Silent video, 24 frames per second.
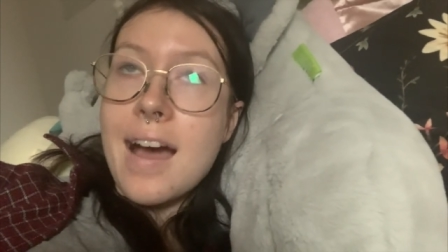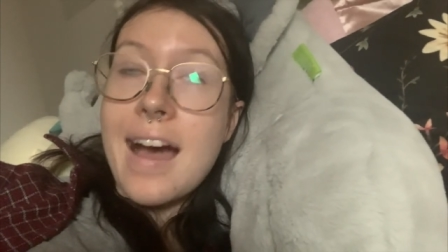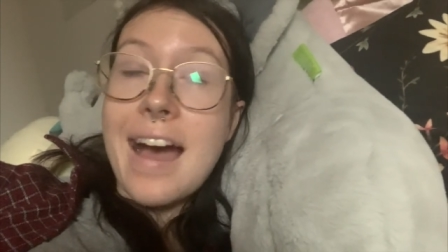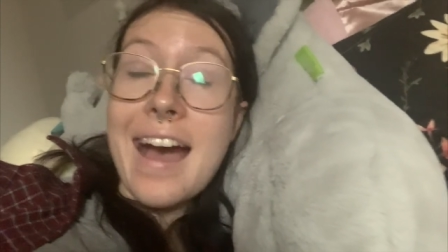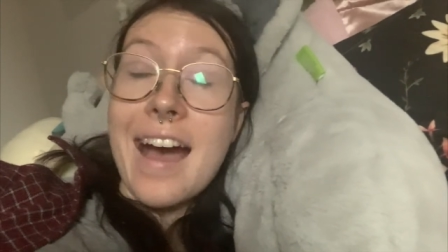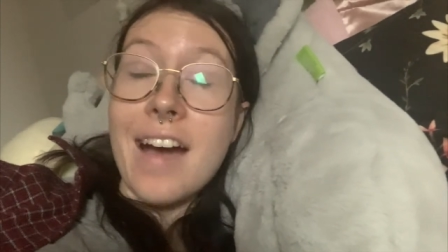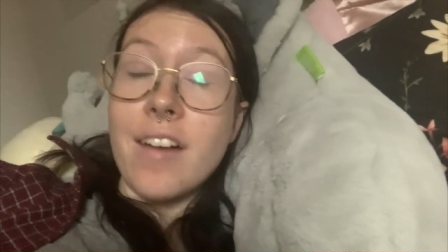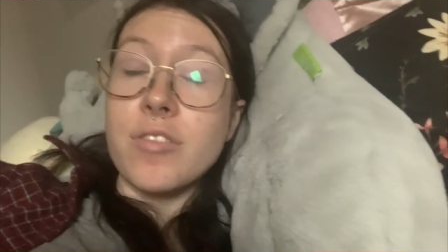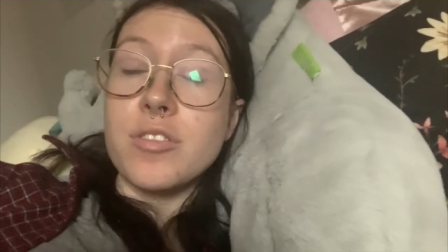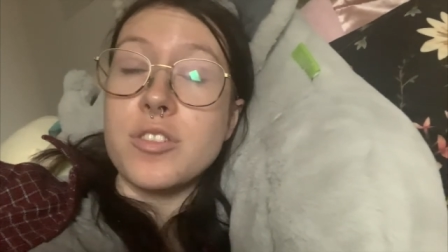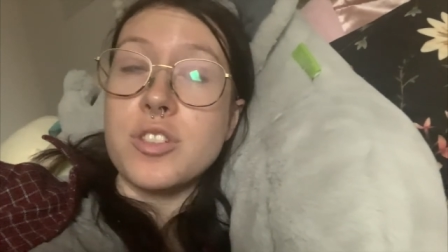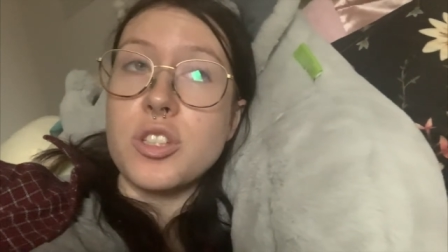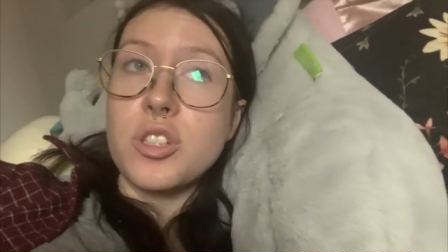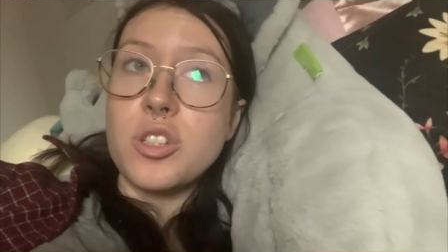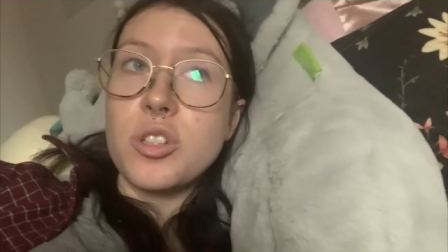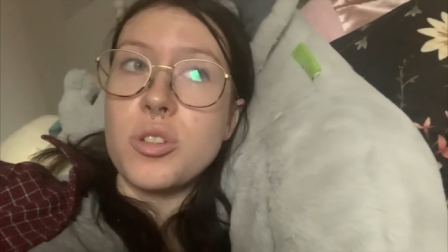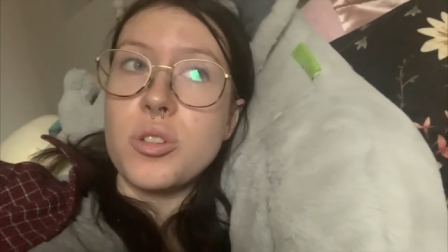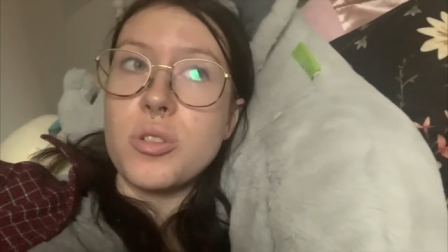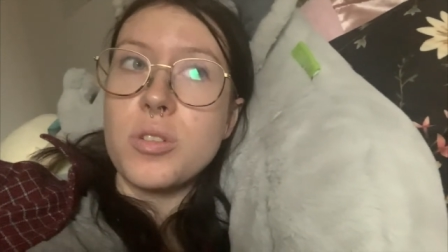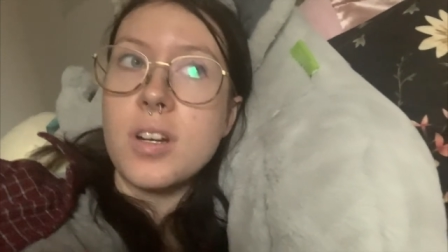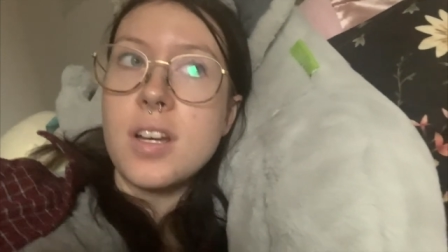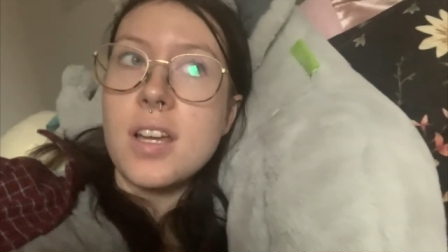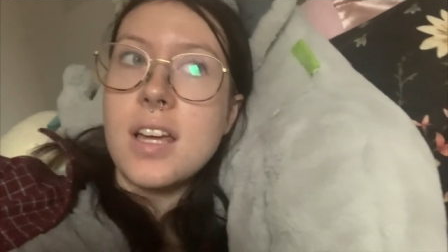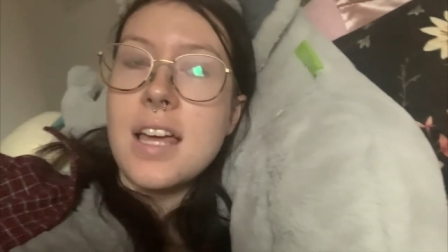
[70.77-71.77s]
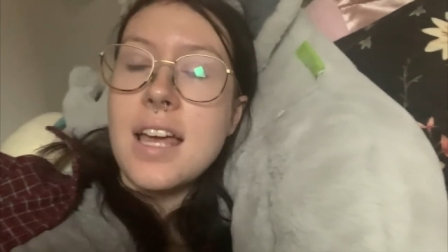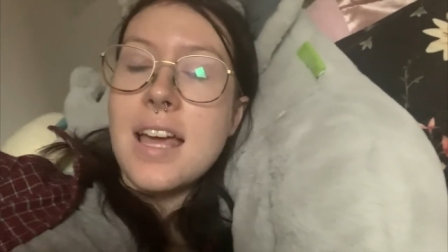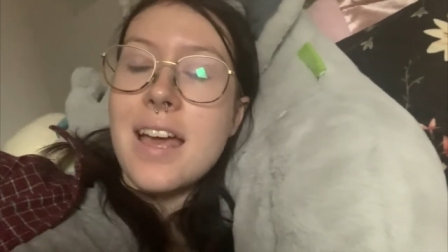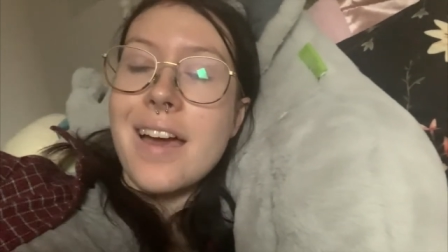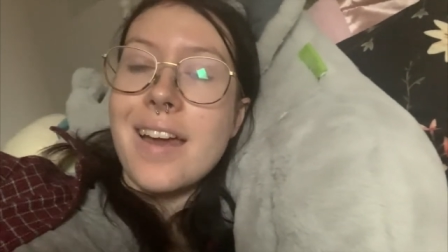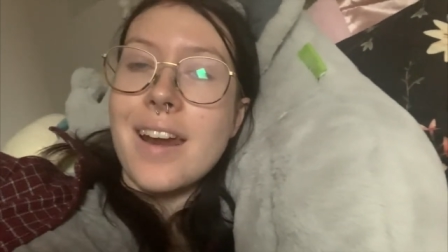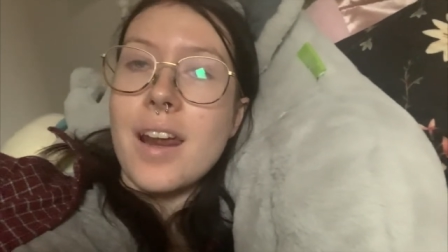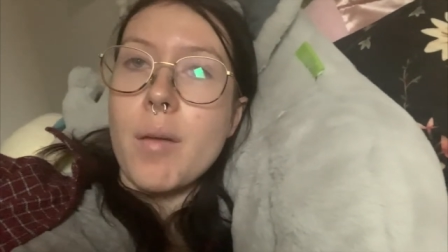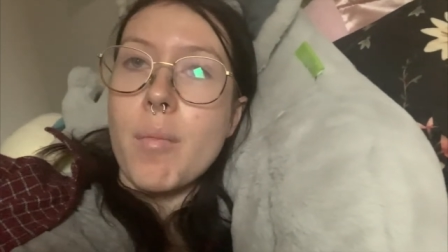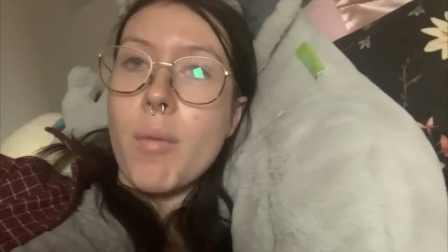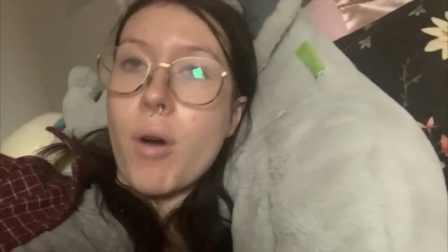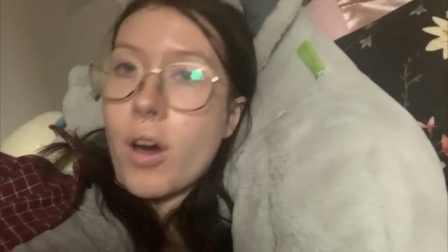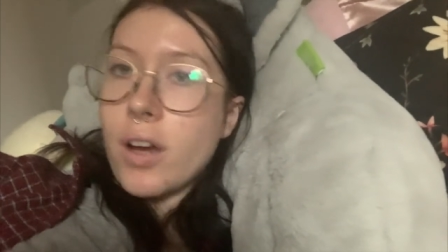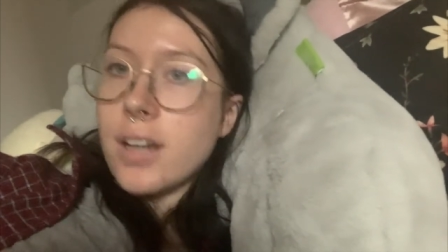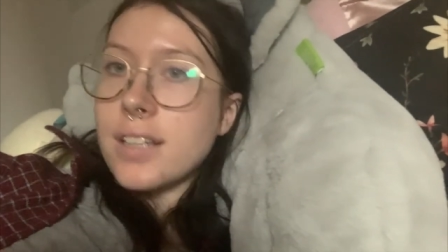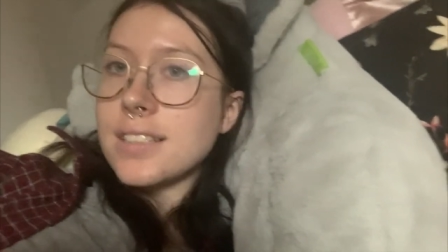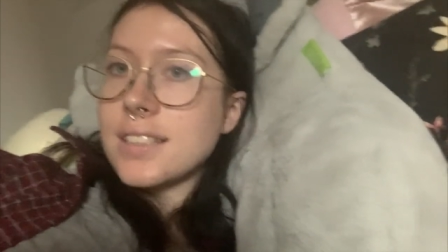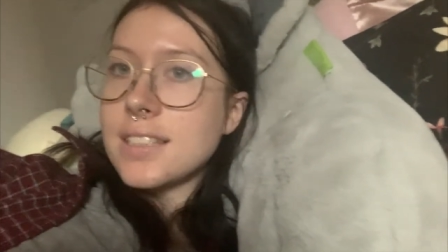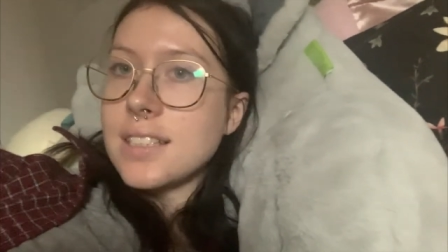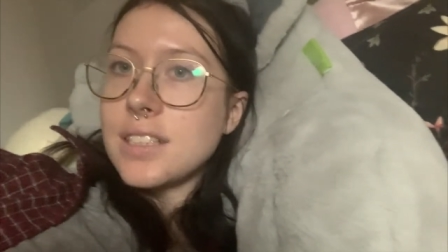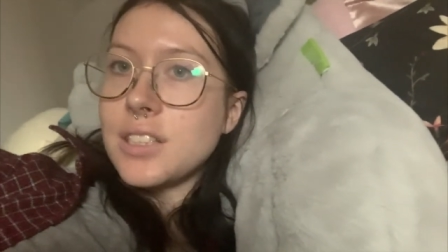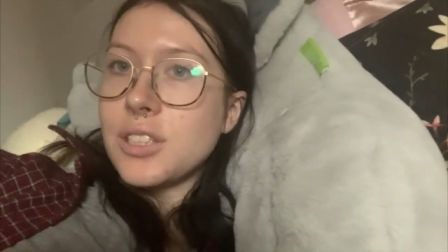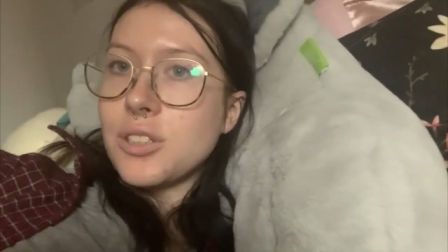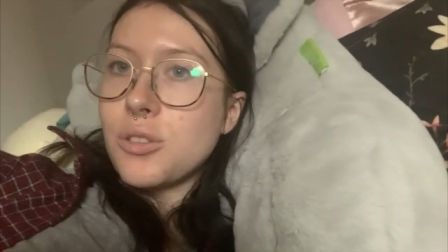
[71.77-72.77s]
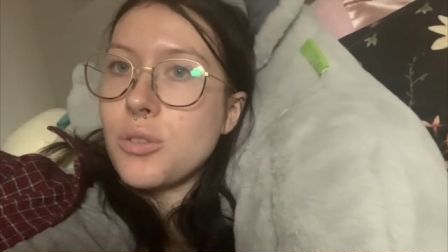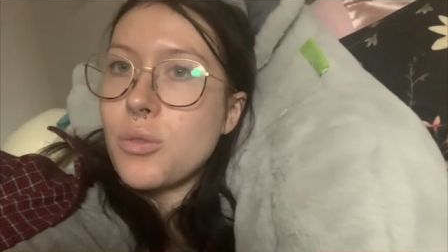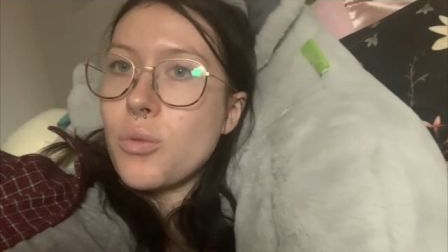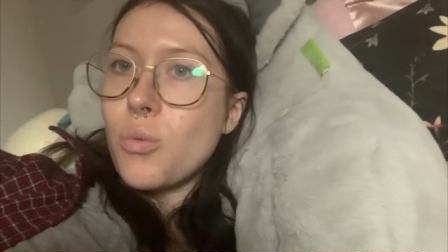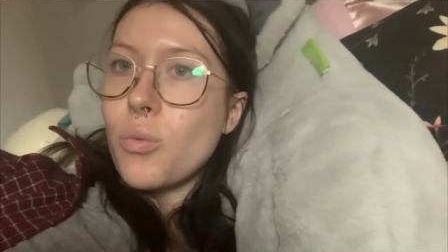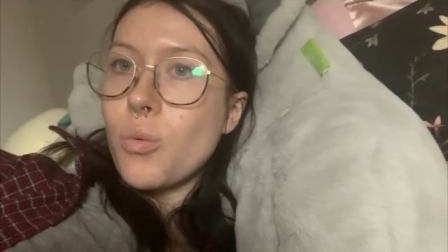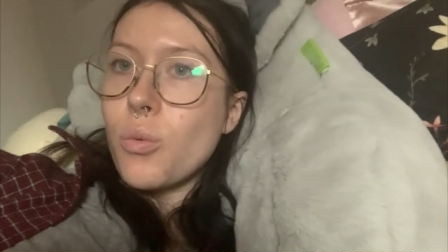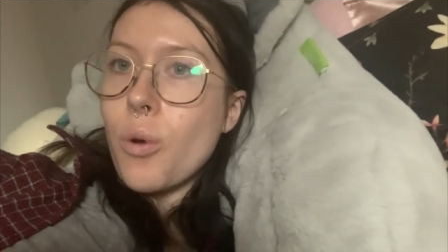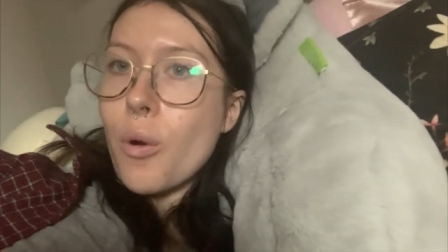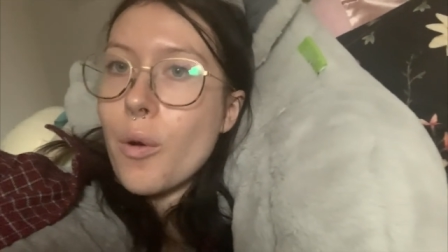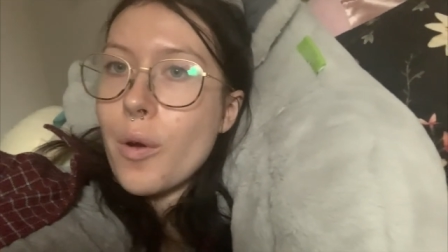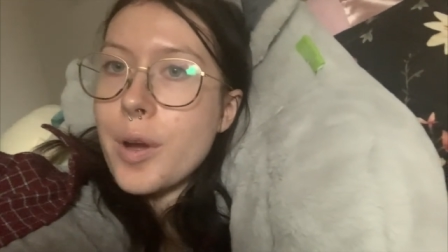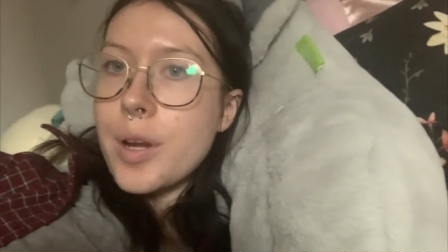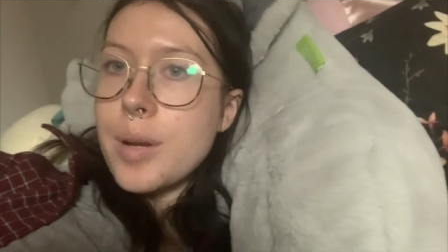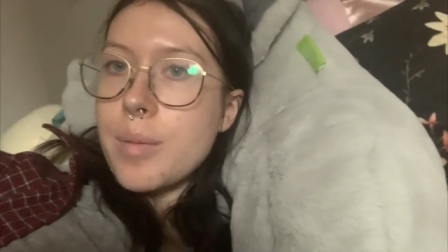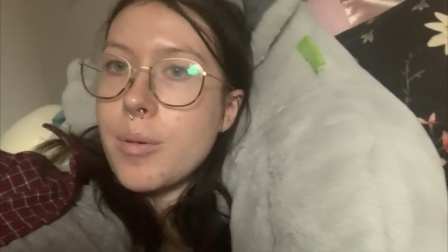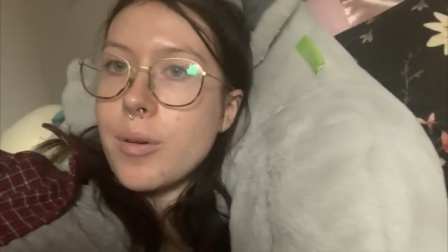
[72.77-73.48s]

have to, and I'm honestly a little worried